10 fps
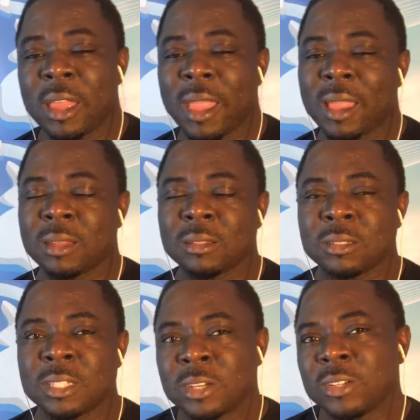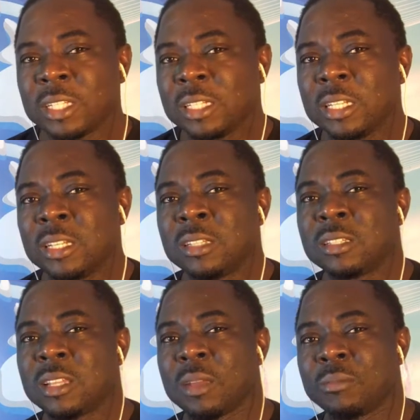and generating
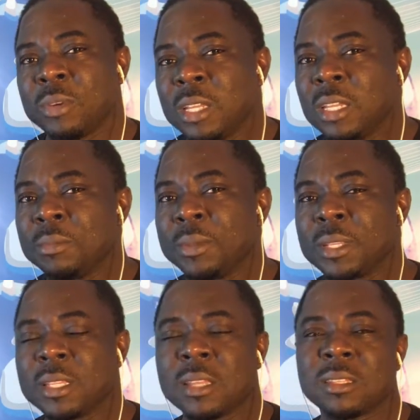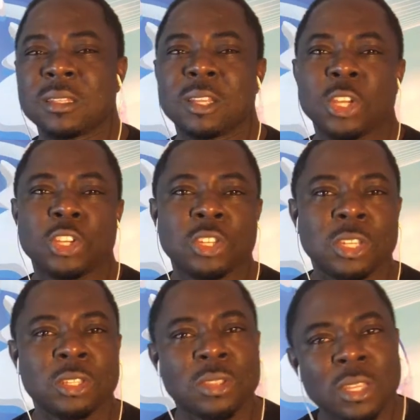leads and bringing in business, you
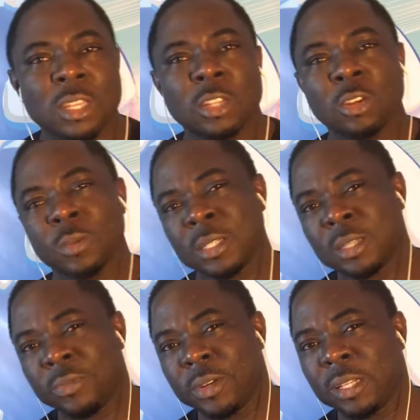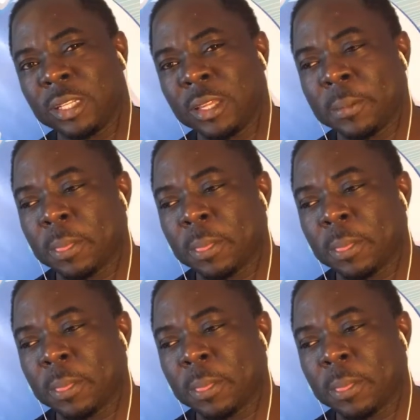need to think a little bit differently.